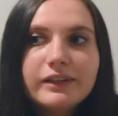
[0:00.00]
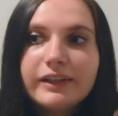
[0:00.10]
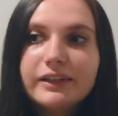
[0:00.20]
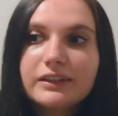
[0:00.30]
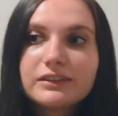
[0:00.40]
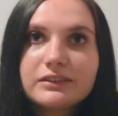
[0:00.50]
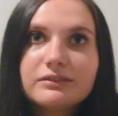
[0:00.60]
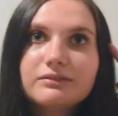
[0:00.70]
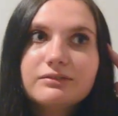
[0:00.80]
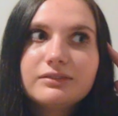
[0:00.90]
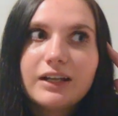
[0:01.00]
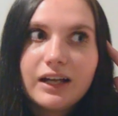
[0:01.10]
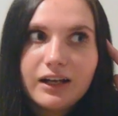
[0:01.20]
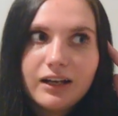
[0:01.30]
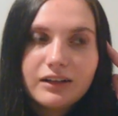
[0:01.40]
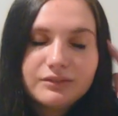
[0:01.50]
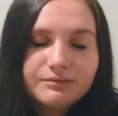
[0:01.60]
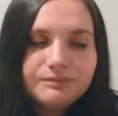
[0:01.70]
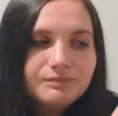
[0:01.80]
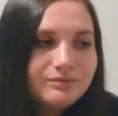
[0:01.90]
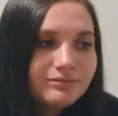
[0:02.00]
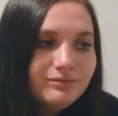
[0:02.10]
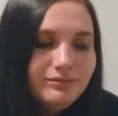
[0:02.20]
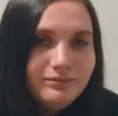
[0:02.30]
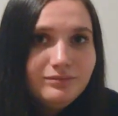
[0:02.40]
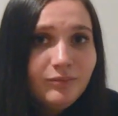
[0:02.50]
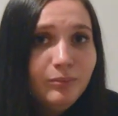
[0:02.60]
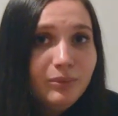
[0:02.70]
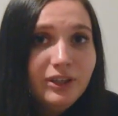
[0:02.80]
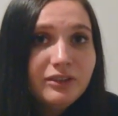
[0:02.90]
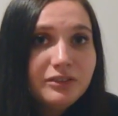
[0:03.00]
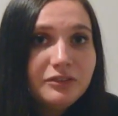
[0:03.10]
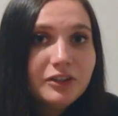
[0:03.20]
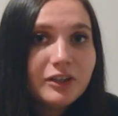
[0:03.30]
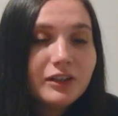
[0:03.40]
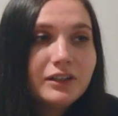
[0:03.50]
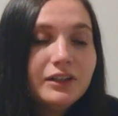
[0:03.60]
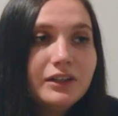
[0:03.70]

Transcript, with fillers: Like, uh, being a fifth year,